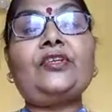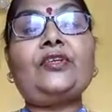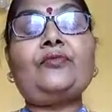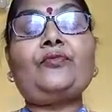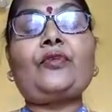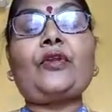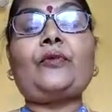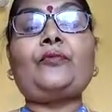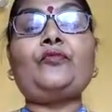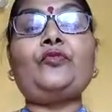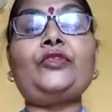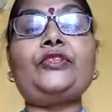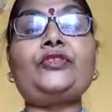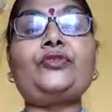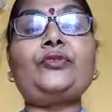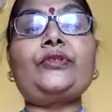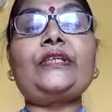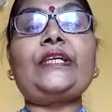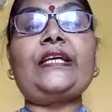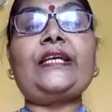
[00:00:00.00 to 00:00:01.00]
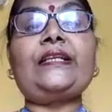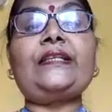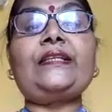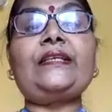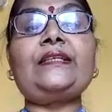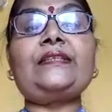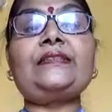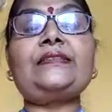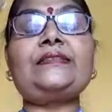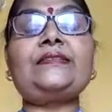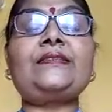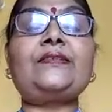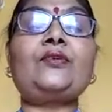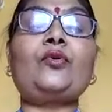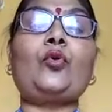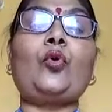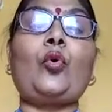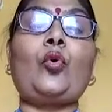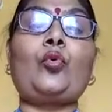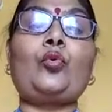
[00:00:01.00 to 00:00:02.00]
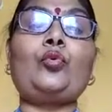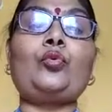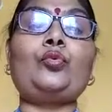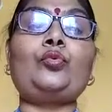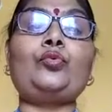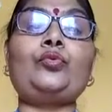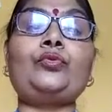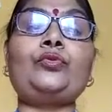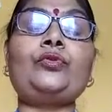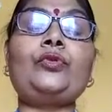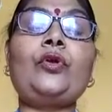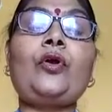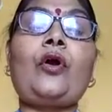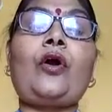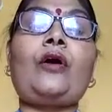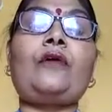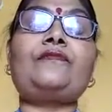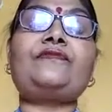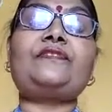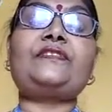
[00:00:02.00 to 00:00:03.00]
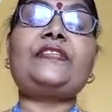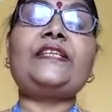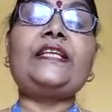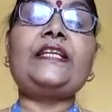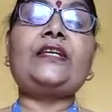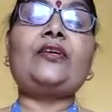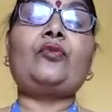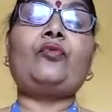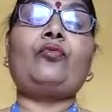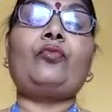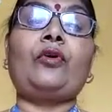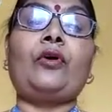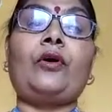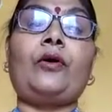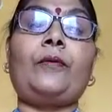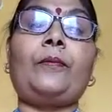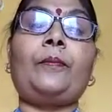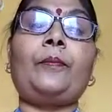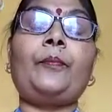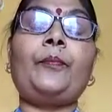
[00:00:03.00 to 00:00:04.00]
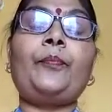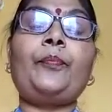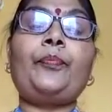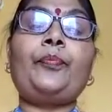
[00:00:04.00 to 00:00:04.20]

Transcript: from which we get this cocoon of silkworm.